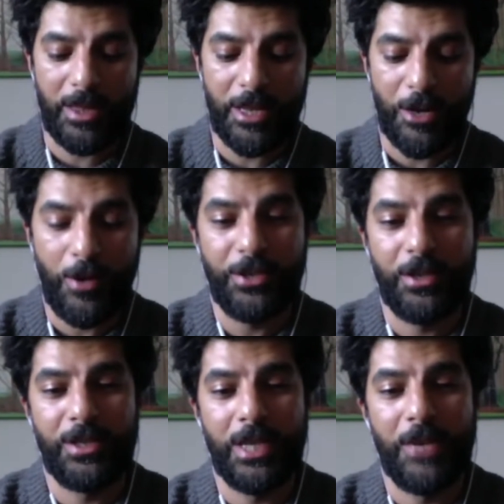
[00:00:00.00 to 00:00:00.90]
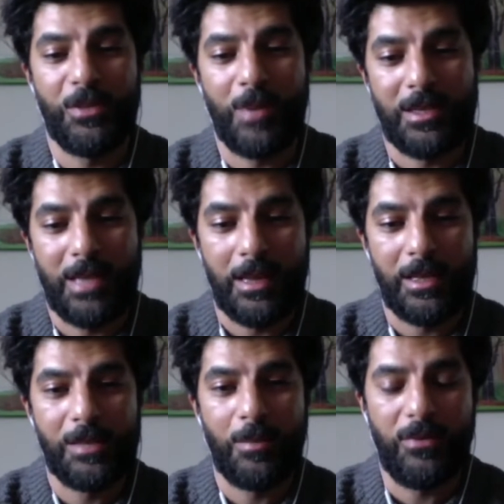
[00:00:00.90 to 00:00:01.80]
narration of the series by saying
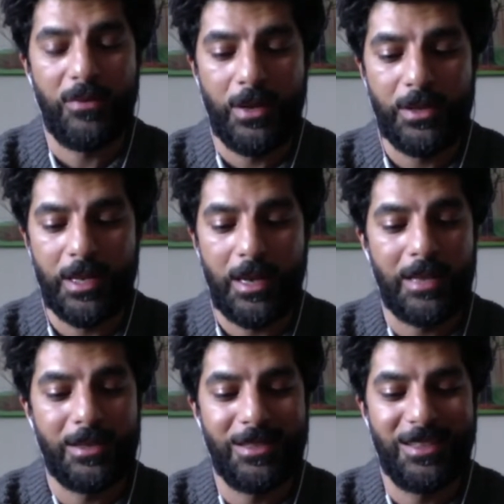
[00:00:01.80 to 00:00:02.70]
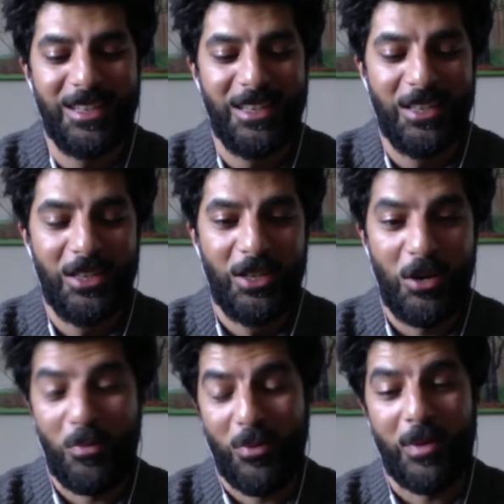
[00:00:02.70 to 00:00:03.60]
this is my first and last,
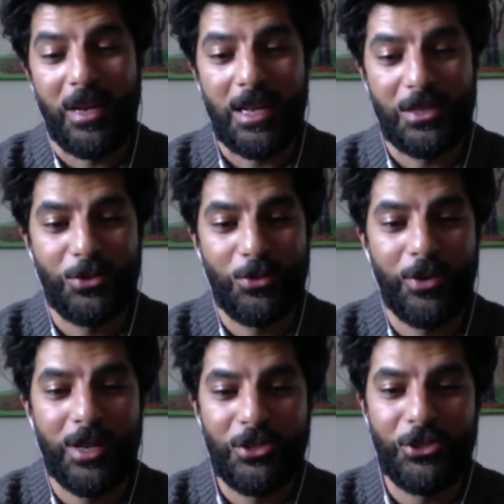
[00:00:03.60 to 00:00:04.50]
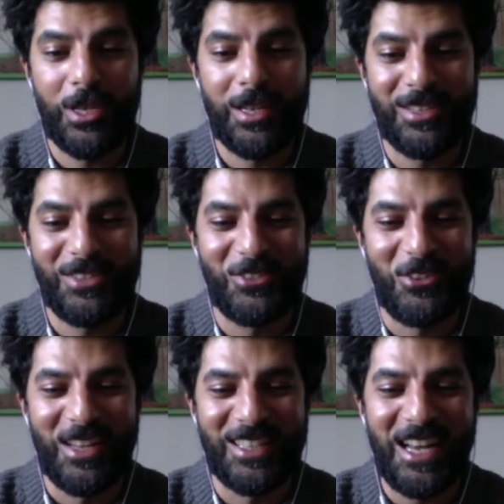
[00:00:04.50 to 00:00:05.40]
or probably last story as a journalist. So
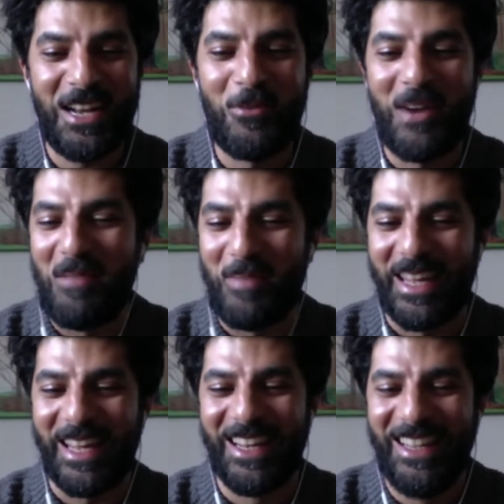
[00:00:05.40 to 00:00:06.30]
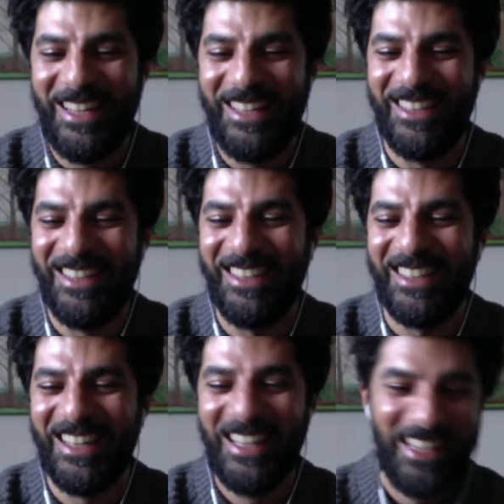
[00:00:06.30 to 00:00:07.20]
that's kind of where I begin.
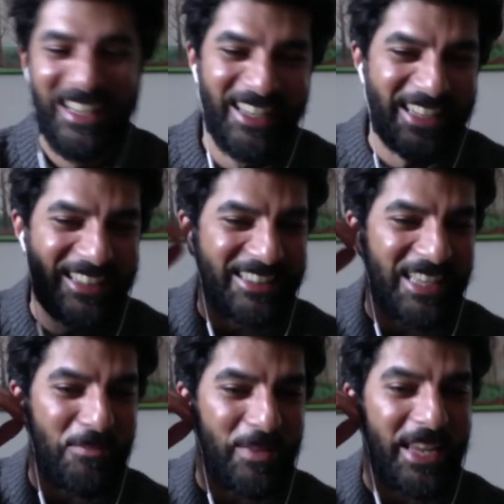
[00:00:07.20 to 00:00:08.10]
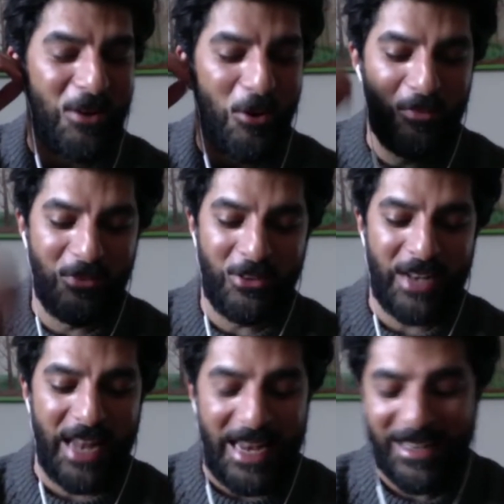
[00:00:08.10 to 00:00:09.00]
As I say, begin hopeful and
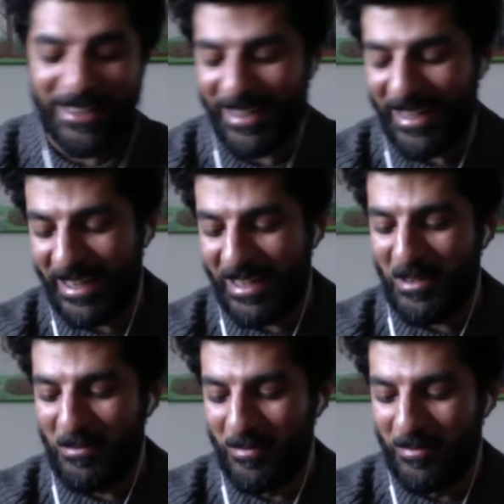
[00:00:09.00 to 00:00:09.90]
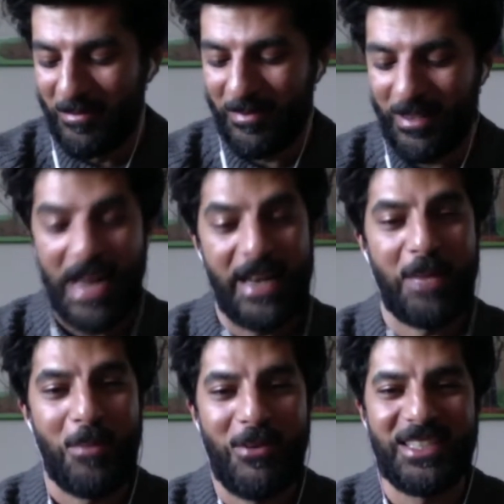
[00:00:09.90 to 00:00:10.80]
end in handing in
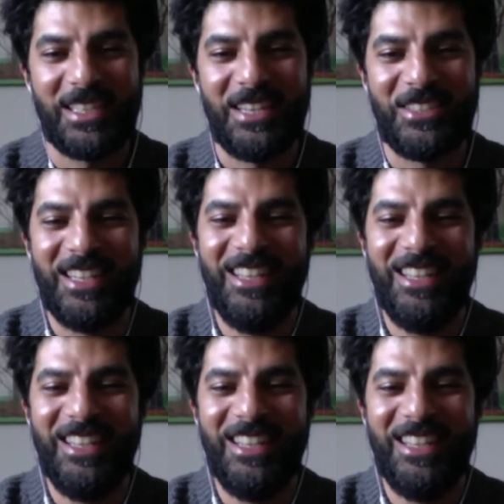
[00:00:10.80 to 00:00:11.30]
my resignation.